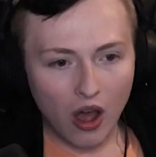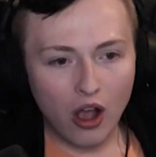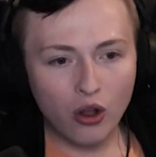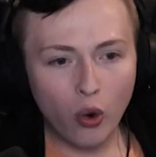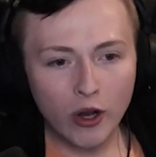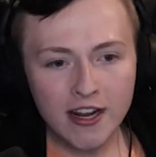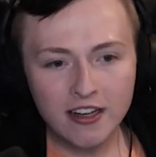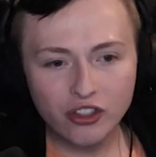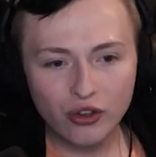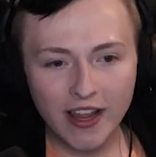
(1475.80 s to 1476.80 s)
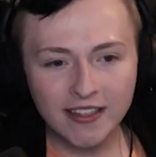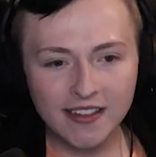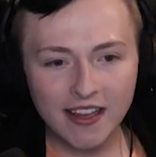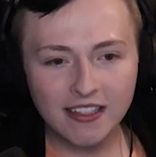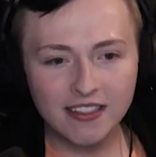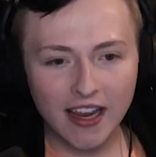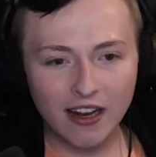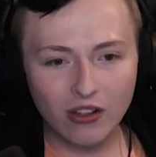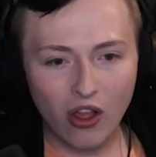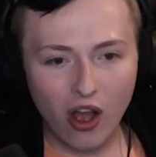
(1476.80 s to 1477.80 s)
According to translated
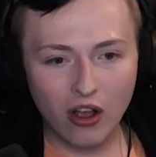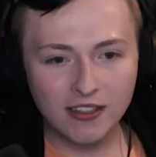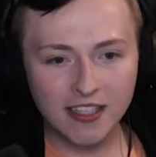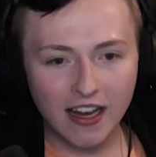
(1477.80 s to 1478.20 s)
data logs,